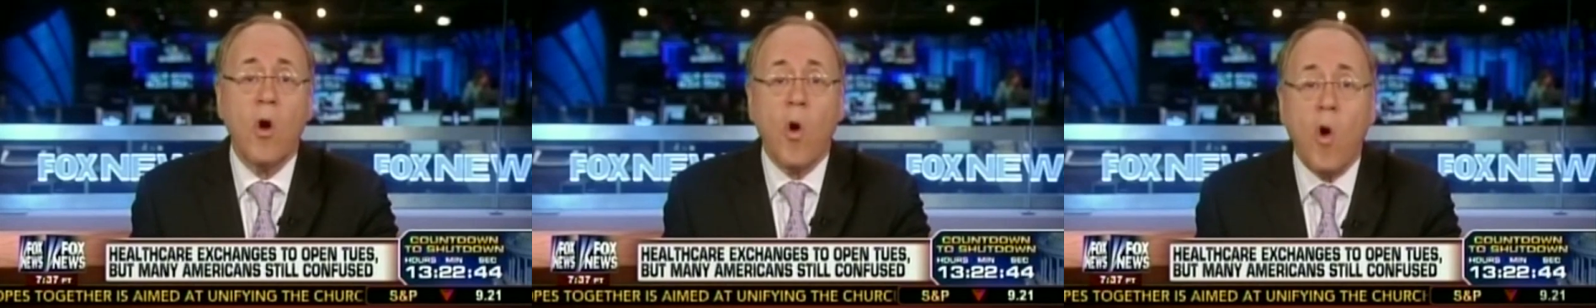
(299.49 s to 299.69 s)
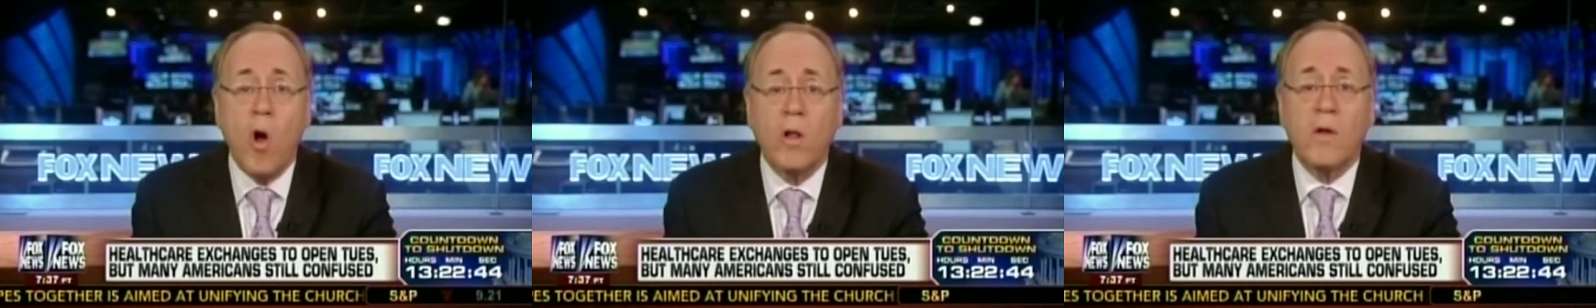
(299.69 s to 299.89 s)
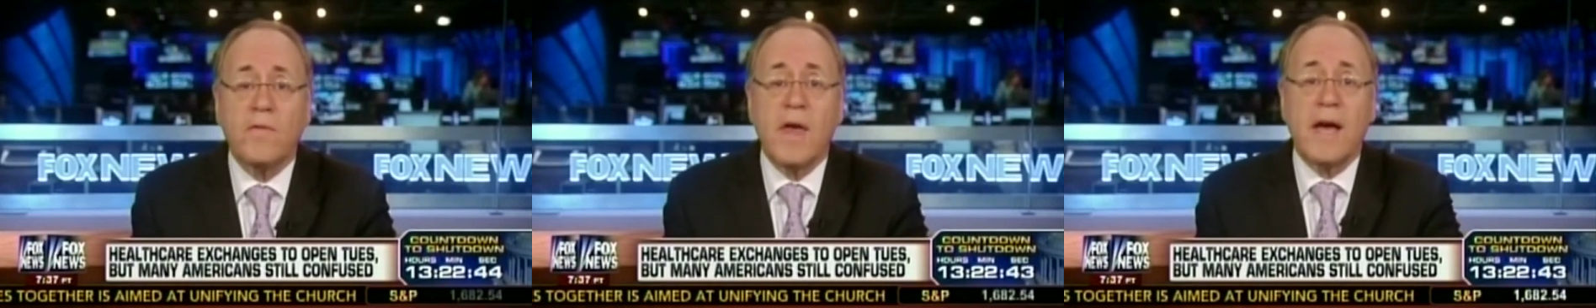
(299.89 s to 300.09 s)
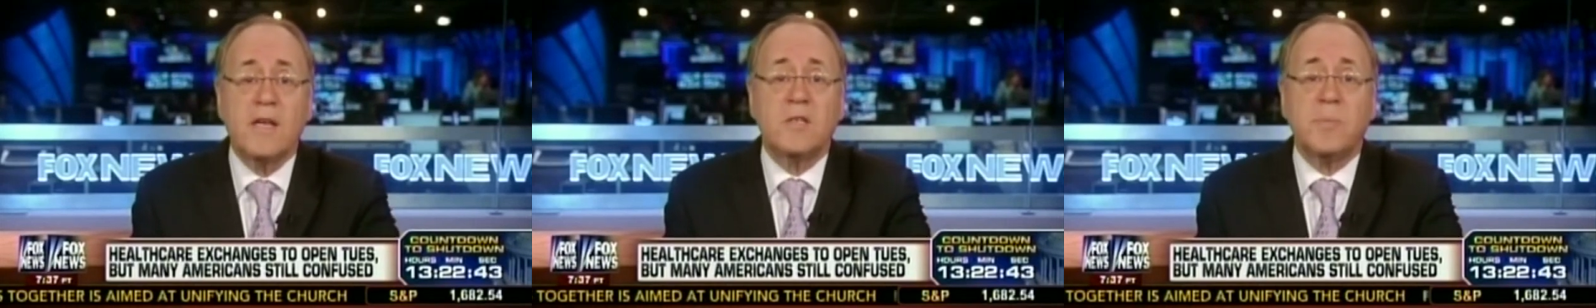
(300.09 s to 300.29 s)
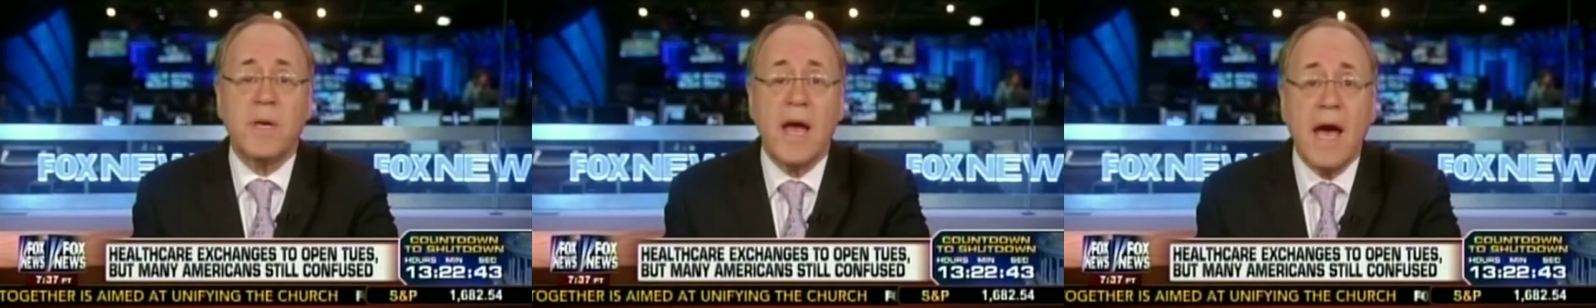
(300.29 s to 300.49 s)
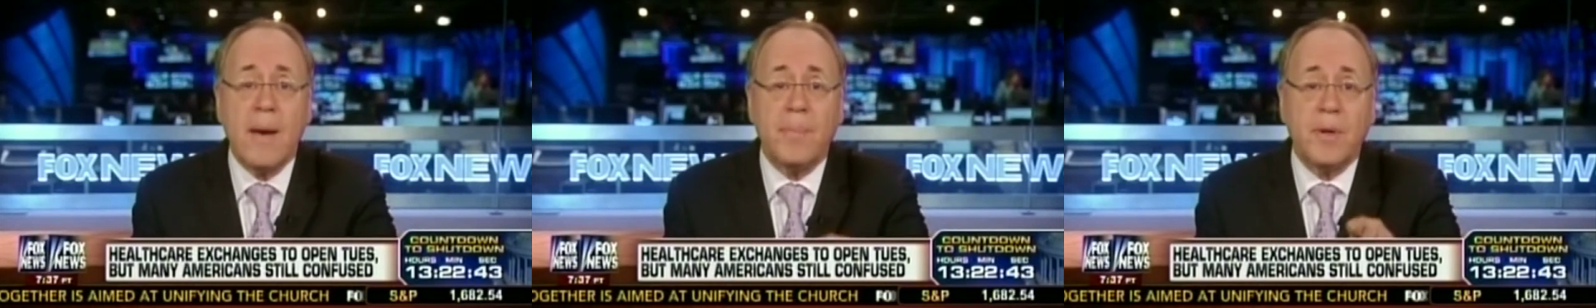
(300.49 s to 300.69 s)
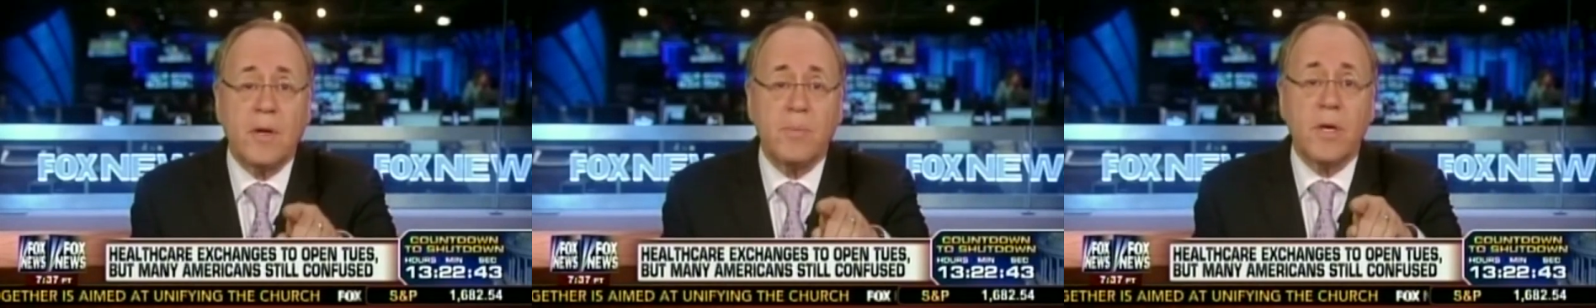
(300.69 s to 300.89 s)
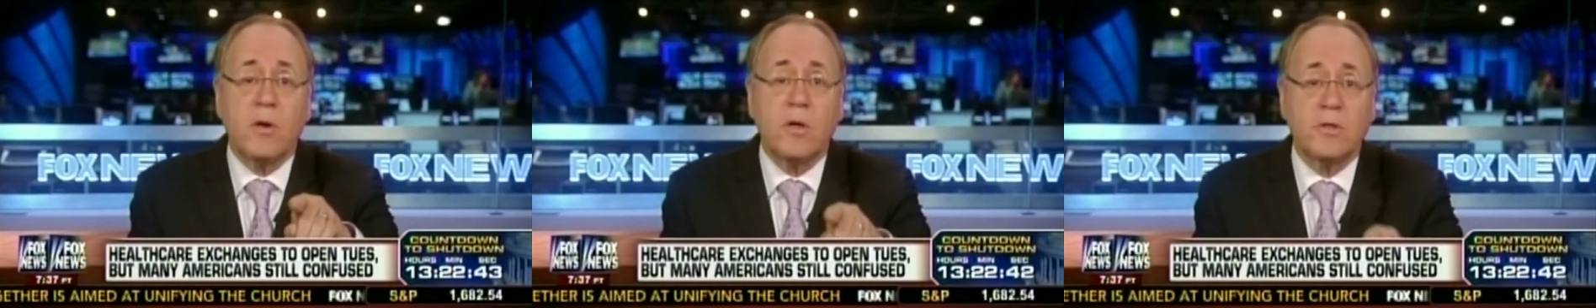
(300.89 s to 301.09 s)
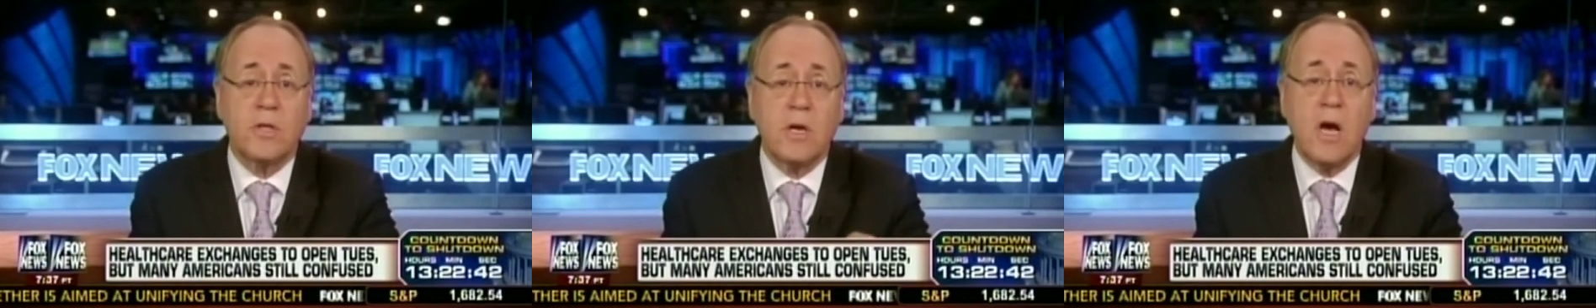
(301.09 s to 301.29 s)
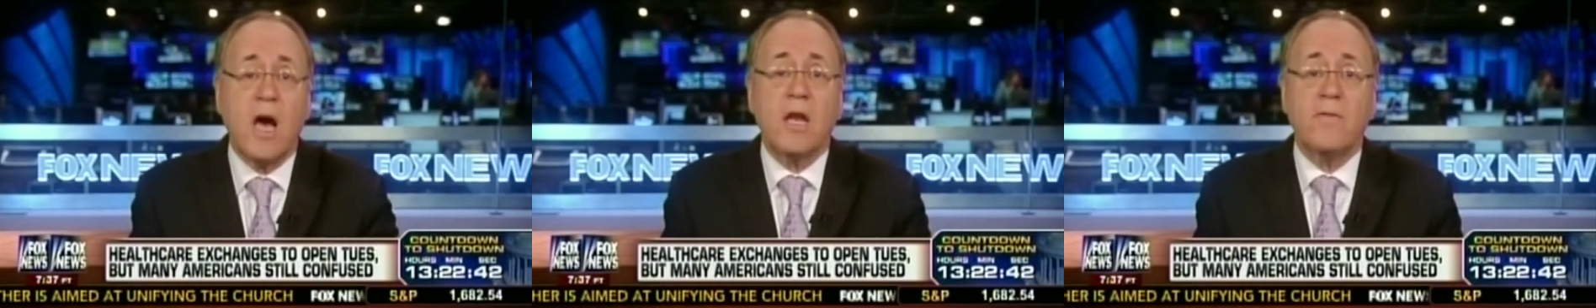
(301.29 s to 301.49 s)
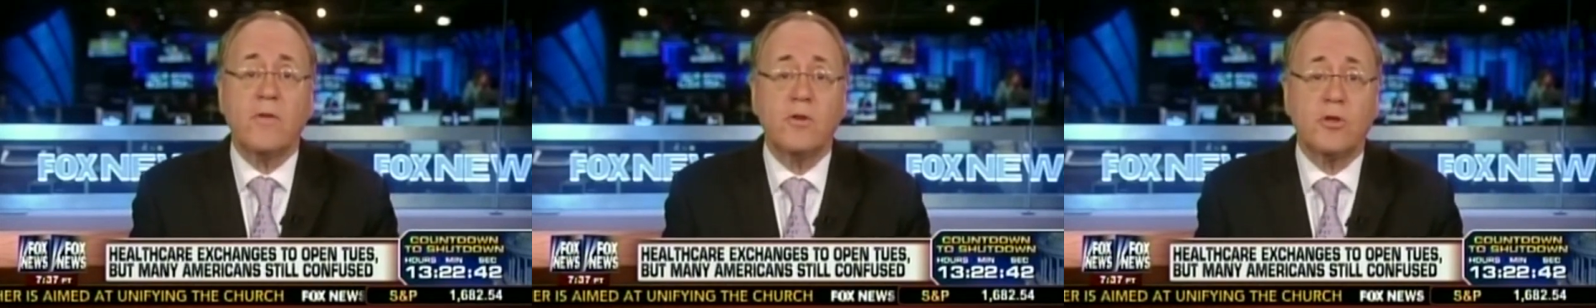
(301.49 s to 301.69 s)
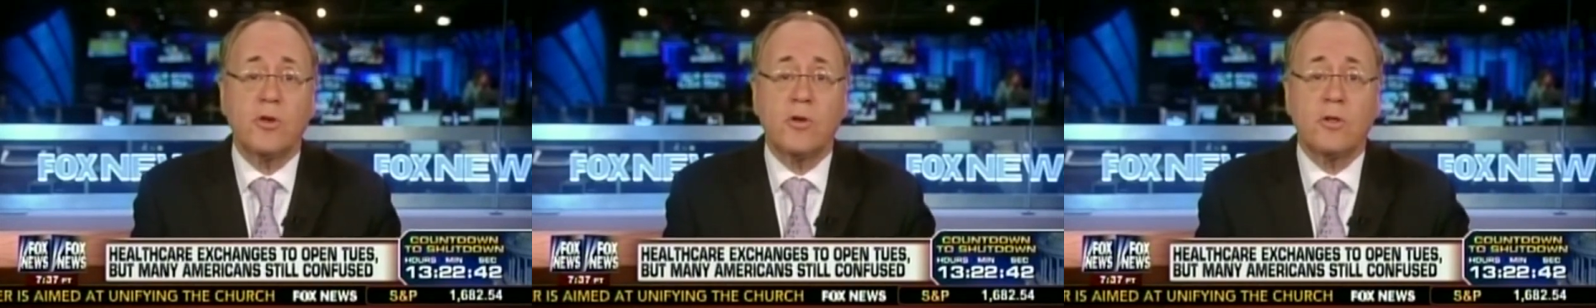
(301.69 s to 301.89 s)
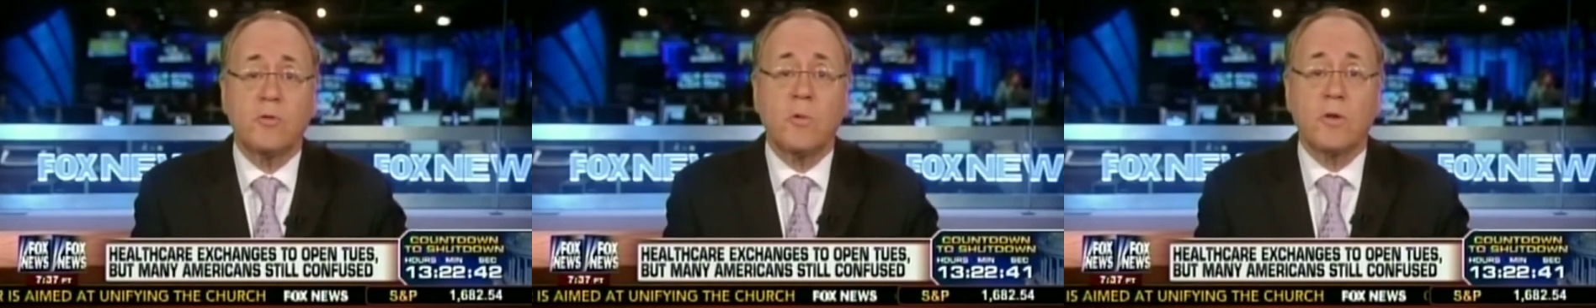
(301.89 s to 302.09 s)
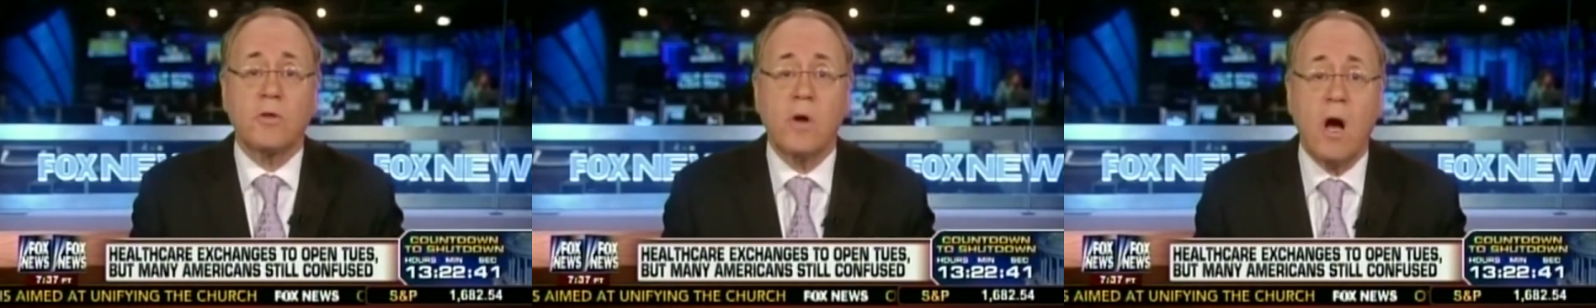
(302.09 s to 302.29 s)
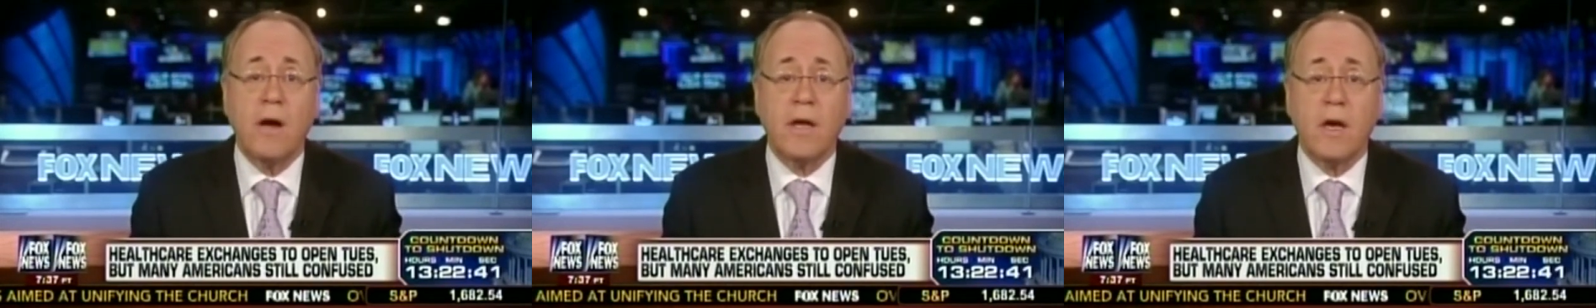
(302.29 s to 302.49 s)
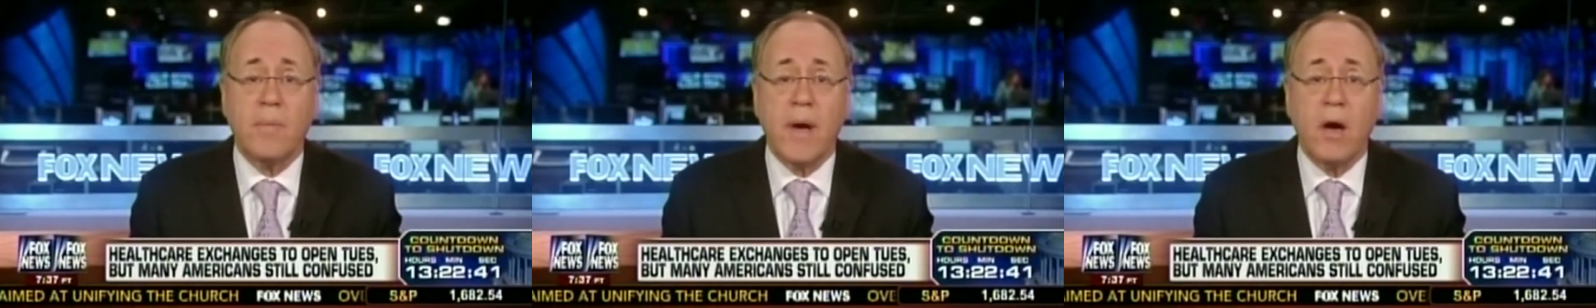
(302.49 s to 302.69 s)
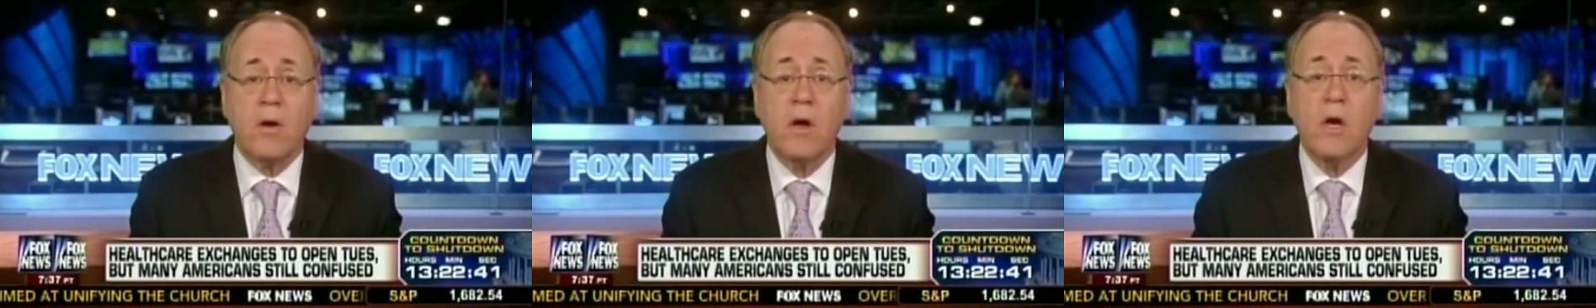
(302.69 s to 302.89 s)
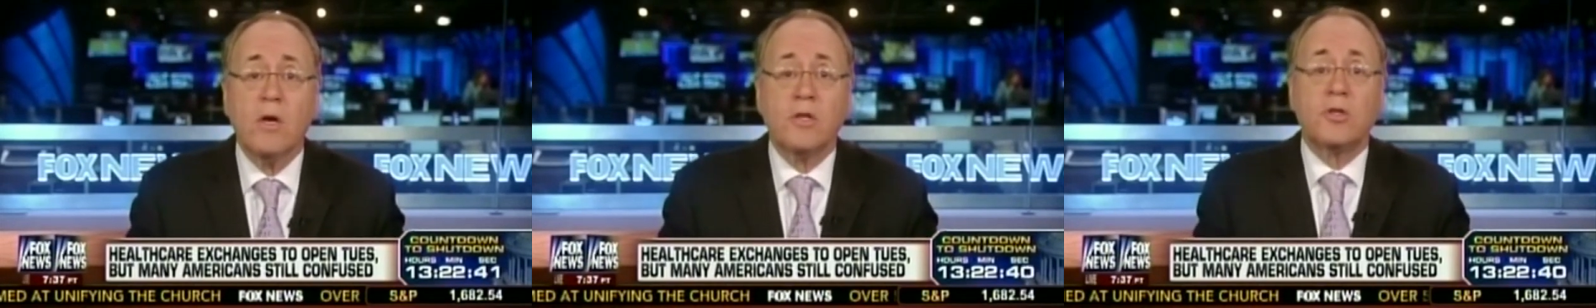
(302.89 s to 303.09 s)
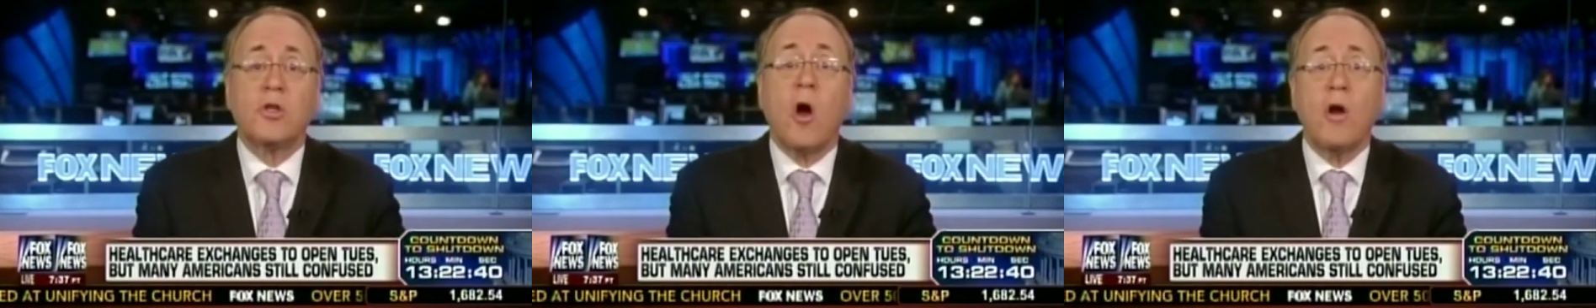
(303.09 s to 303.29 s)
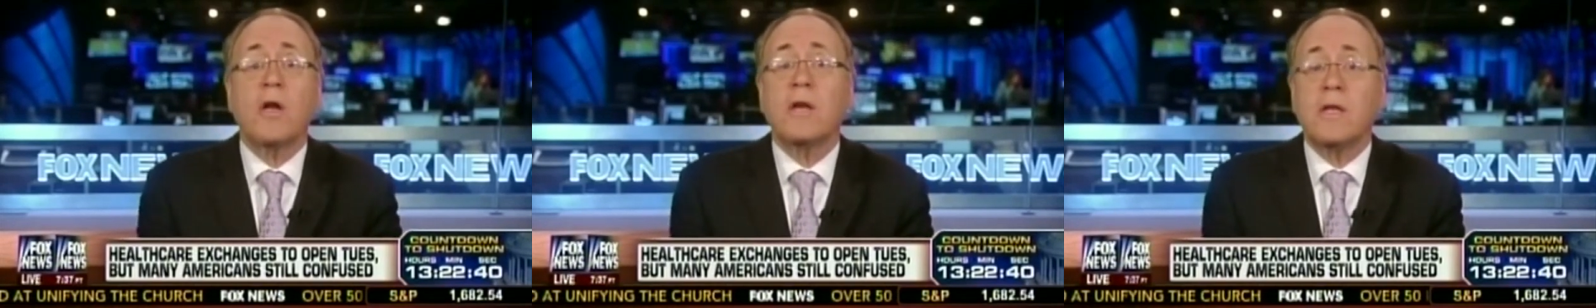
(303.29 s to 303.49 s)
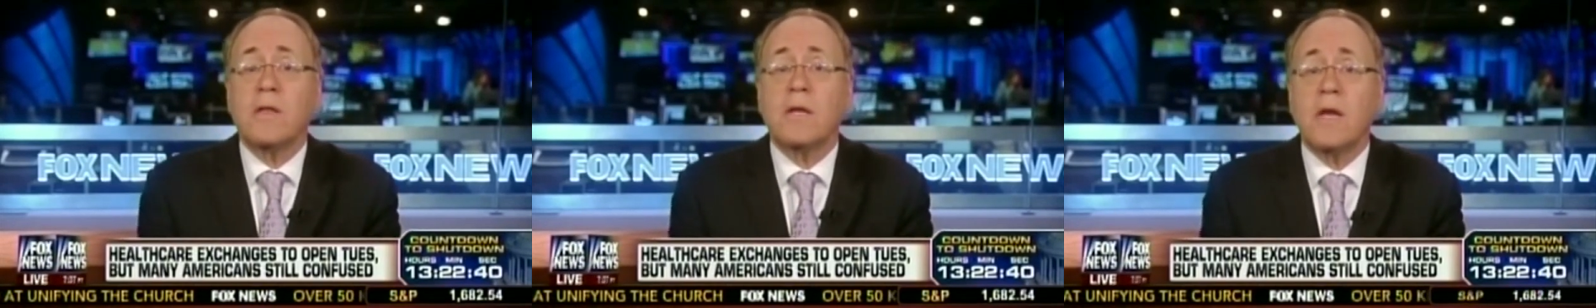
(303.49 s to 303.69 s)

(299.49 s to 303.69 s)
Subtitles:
All of that has been happening because the kind of insurance we're talking about started in the